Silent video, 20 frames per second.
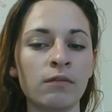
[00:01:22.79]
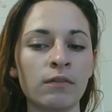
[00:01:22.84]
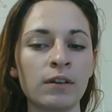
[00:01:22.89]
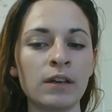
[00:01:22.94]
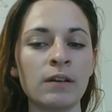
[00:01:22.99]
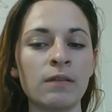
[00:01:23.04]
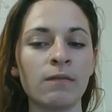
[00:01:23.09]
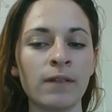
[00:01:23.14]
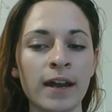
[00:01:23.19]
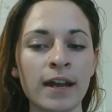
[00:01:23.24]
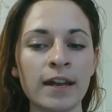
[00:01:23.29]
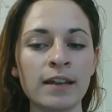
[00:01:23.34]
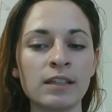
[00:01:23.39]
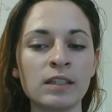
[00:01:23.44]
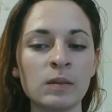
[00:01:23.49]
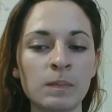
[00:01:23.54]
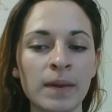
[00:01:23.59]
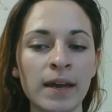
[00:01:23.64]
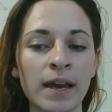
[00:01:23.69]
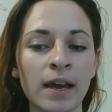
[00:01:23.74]
read, write,
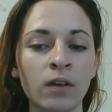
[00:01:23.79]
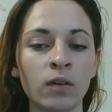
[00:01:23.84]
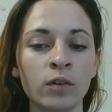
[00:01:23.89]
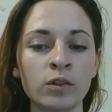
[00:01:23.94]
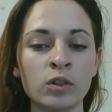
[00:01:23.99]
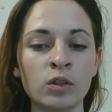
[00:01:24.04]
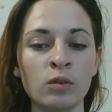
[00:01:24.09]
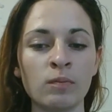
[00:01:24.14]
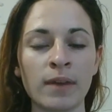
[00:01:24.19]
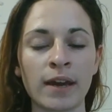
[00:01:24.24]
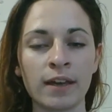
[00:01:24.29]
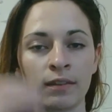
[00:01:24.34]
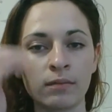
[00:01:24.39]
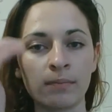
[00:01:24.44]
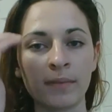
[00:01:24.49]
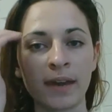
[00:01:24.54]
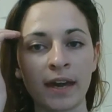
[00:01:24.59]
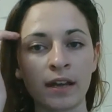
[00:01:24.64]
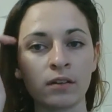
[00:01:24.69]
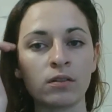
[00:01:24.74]
spell, or do
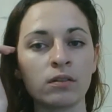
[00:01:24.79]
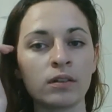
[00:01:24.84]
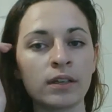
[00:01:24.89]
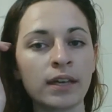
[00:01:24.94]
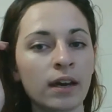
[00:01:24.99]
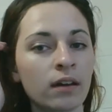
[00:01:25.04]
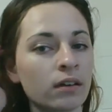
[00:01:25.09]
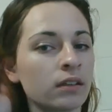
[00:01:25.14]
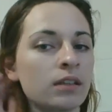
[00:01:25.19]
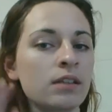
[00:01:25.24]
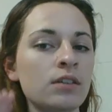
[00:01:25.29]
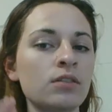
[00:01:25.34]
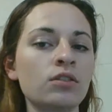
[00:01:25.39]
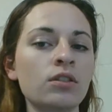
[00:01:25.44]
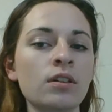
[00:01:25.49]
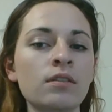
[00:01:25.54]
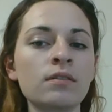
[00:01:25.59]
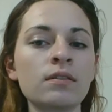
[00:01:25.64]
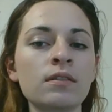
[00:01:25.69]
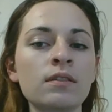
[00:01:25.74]
mathematical
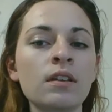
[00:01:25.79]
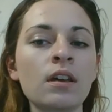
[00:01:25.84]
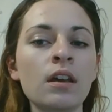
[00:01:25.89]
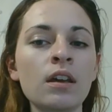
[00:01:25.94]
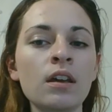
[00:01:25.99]
calculations.